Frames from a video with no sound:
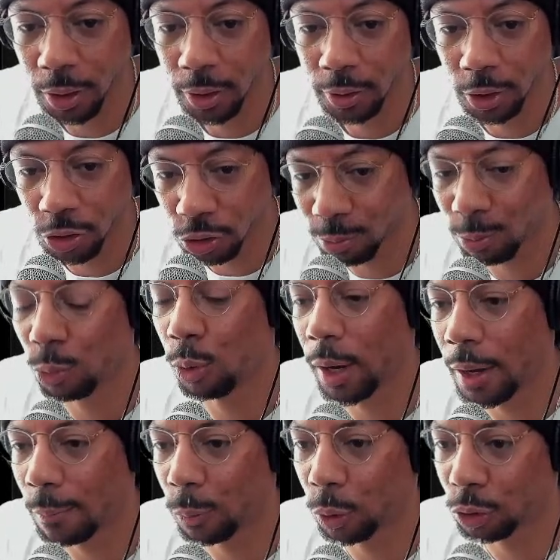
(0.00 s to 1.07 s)
there's
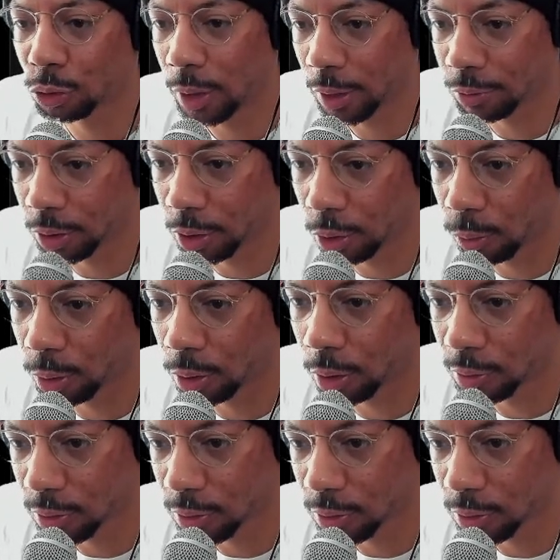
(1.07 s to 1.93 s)
way more traffic going on